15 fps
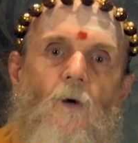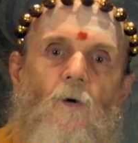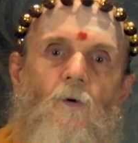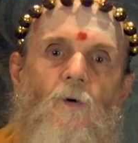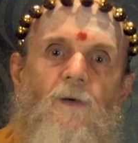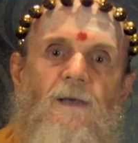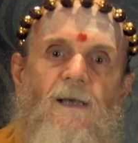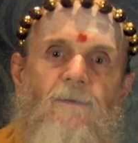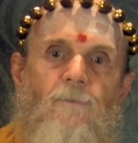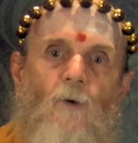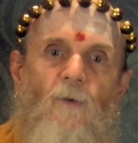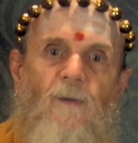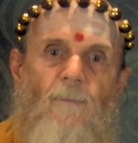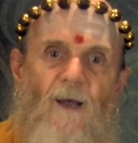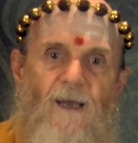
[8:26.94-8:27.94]
Gurudeva
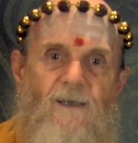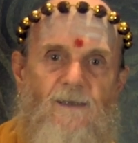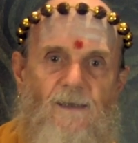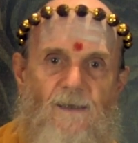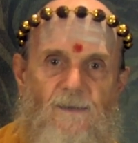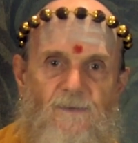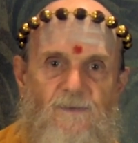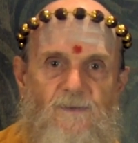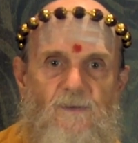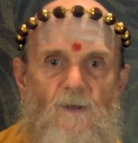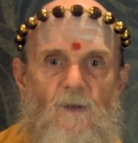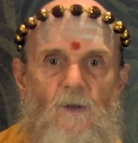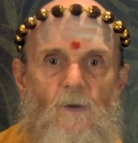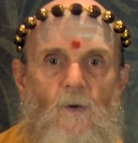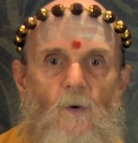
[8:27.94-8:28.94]
reminded us,
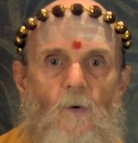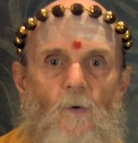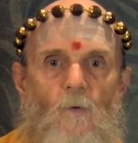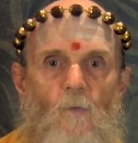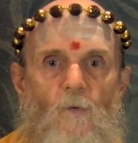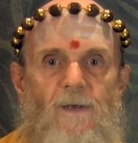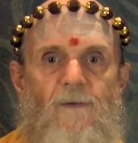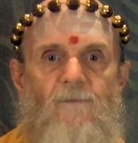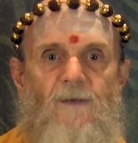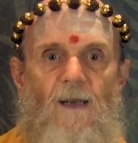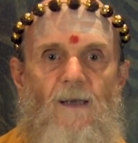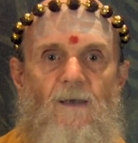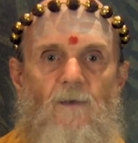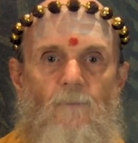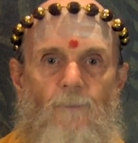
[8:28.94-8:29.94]
we have
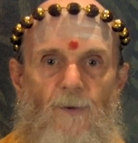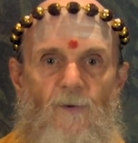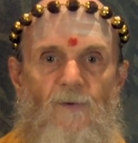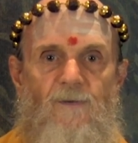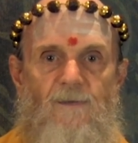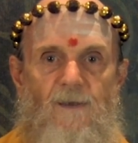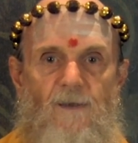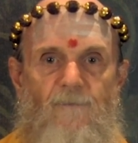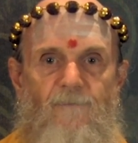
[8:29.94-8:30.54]
taken birth in a